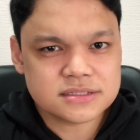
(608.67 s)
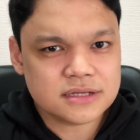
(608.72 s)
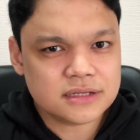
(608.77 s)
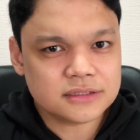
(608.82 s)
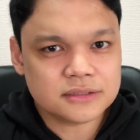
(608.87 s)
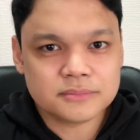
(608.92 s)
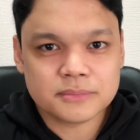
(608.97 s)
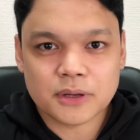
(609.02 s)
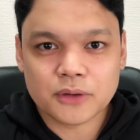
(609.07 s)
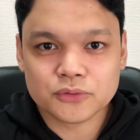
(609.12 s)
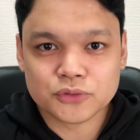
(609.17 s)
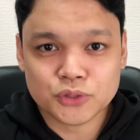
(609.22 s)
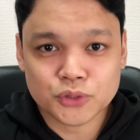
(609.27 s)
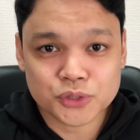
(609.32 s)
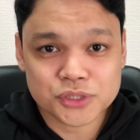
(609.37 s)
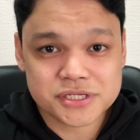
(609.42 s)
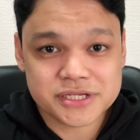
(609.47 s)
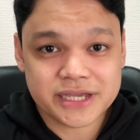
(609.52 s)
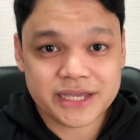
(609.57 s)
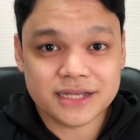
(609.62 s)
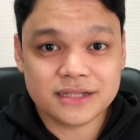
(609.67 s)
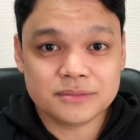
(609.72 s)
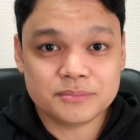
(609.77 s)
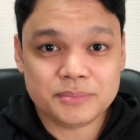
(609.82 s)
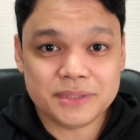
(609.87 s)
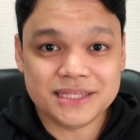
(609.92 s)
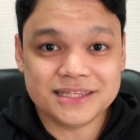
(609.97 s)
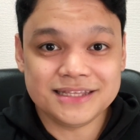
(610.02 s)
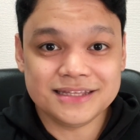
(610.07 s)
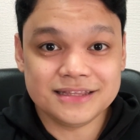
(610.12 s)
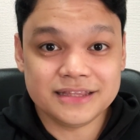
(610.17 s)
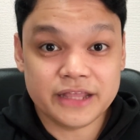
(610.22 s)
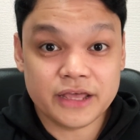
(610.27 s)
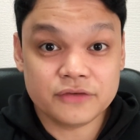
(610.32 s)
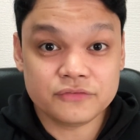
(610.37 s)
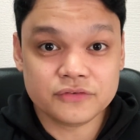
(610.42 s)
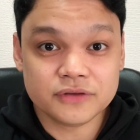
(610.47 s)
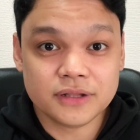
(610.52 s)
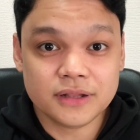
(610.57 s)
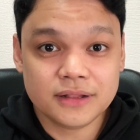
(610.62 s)
not about your JLPT
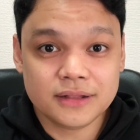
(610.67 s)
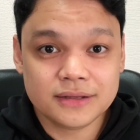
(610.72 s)
level.